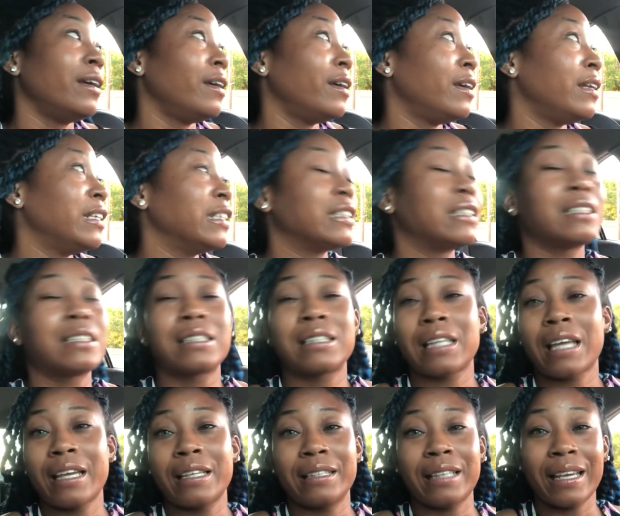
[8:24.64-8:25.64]
And it's just
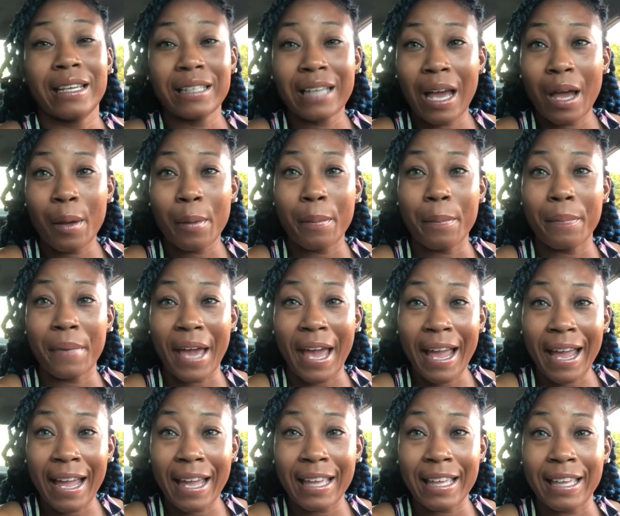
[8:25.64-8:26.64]
like, they not
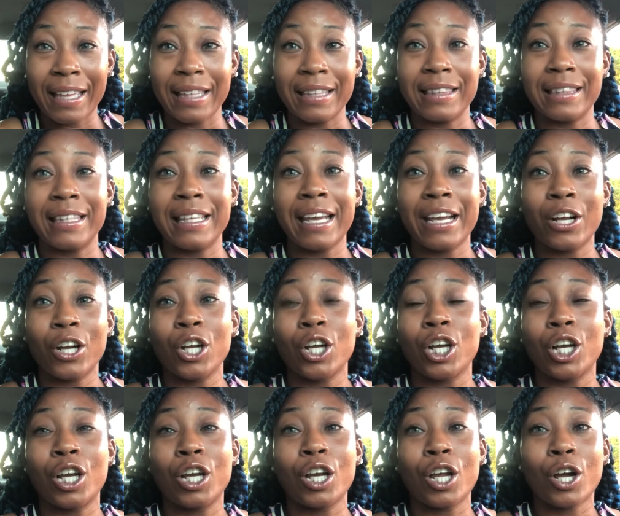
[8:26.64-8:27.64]
bad. They're
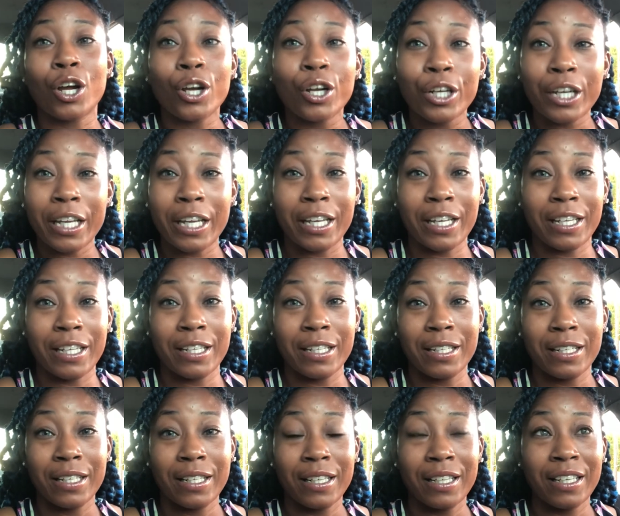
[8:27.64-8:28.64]
learning.
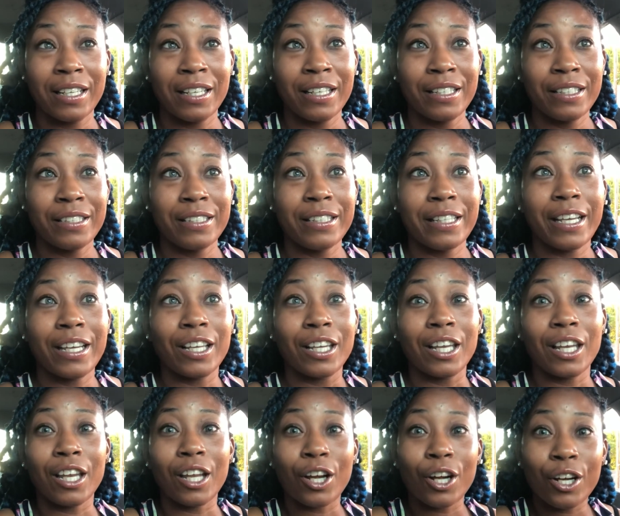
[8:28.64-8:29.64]
They're
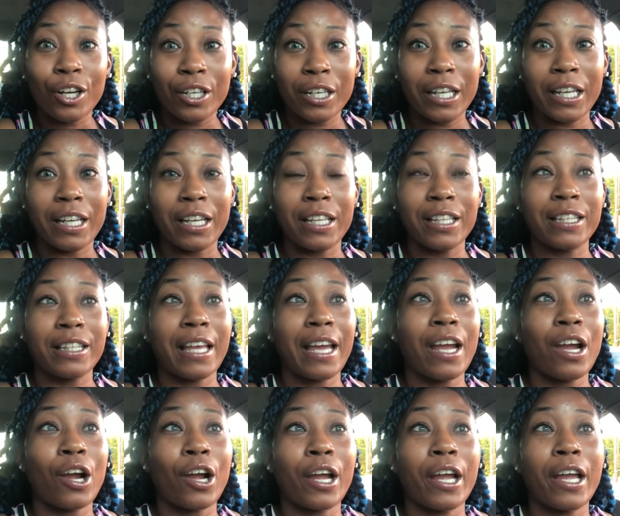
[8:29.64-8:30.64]
learning.
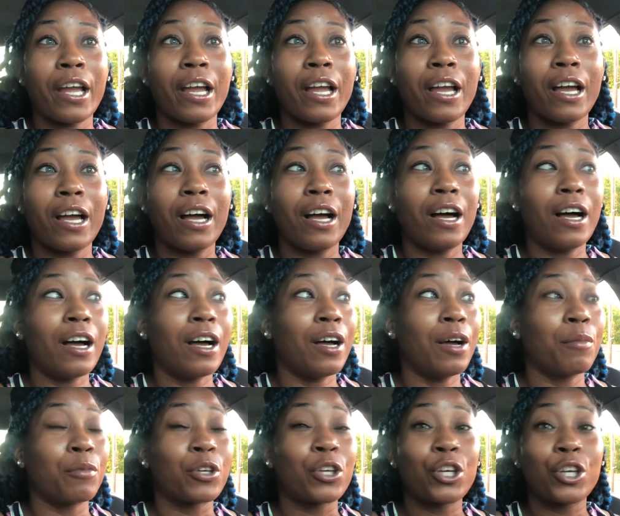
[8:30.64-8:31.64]
They're
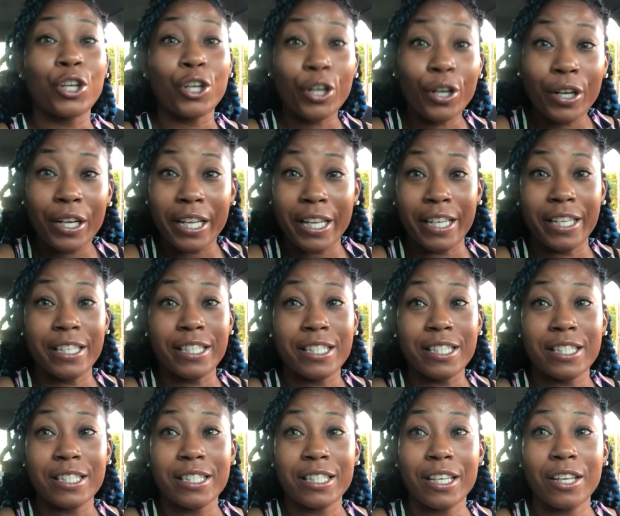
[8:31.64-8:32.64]
um,
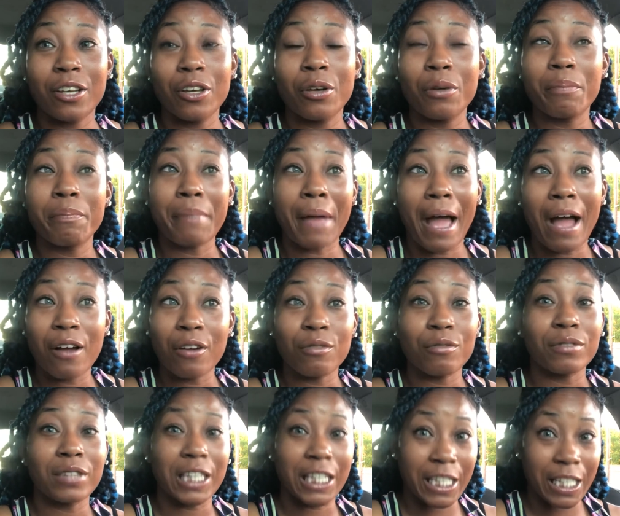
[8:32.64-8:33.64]
curious about
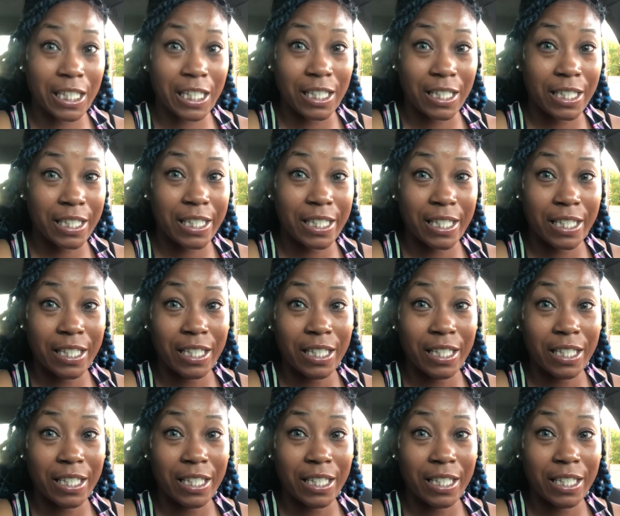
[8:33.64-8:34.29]
things.